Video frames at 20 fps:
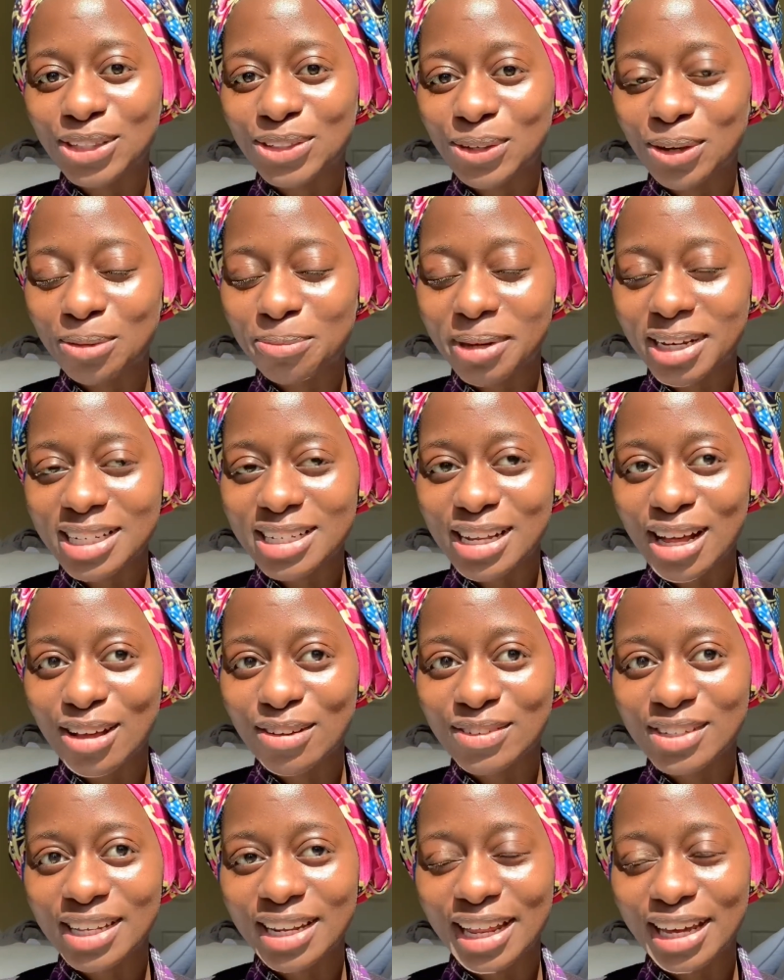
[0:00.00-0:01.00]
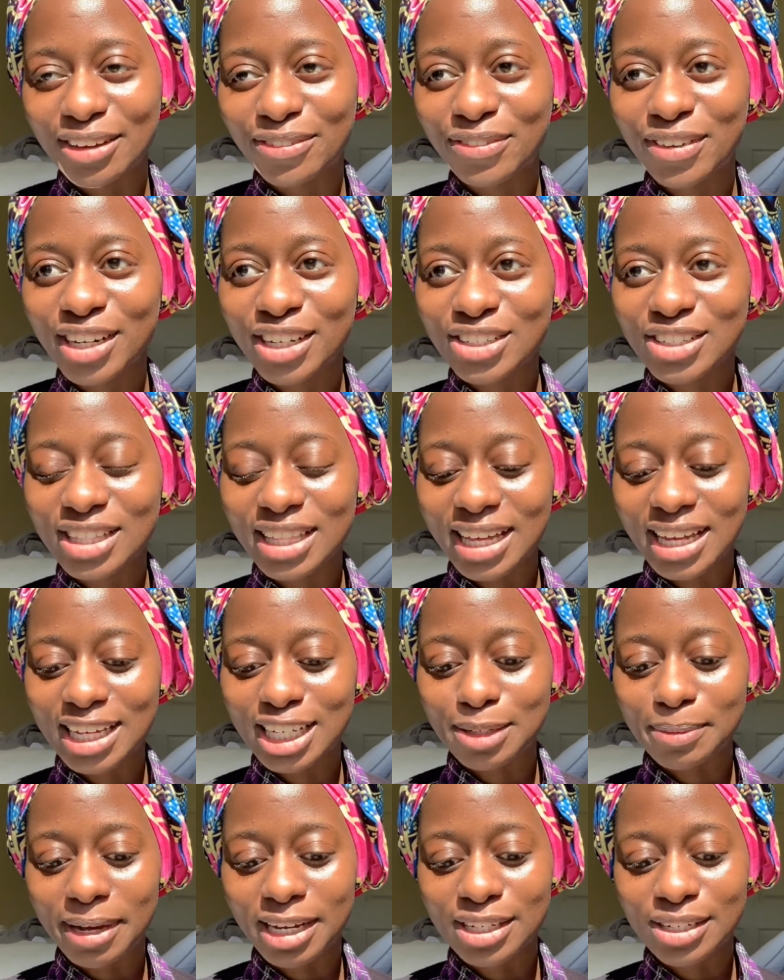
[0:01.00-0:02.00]
on myself to like finish
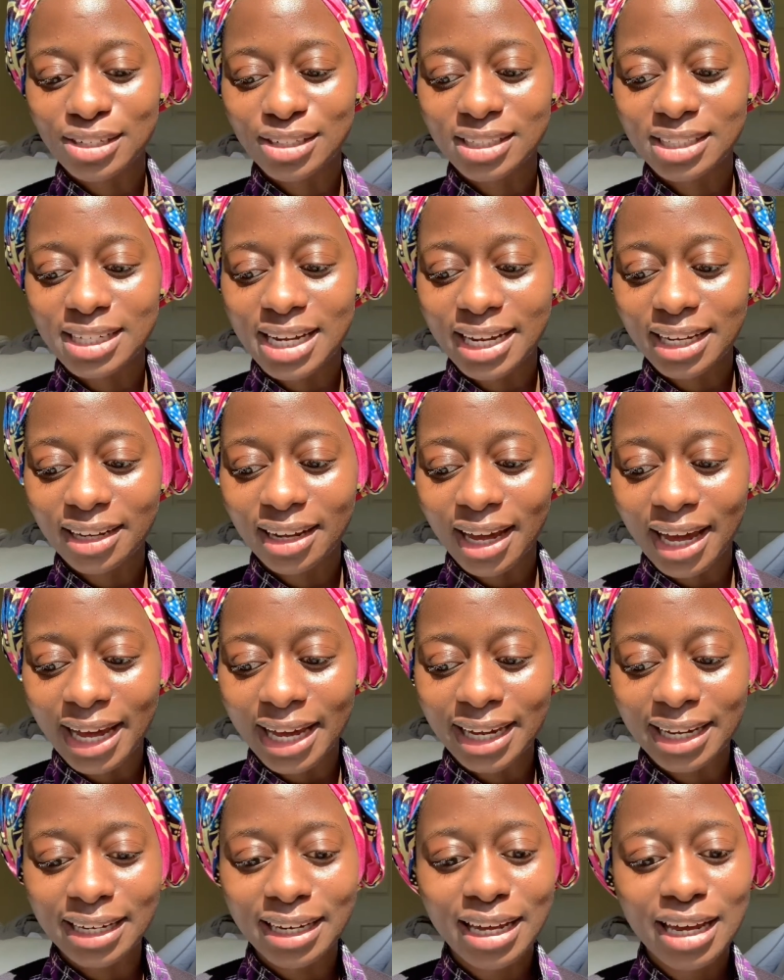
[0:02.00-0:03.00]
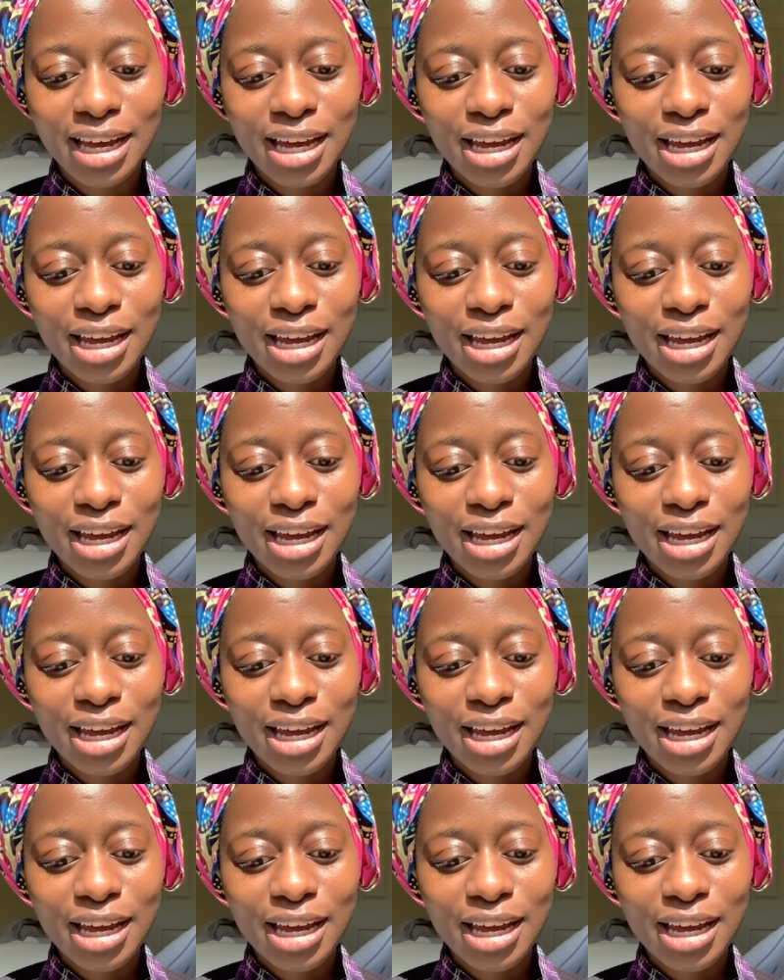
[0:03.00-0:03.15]
things by a certain deadline,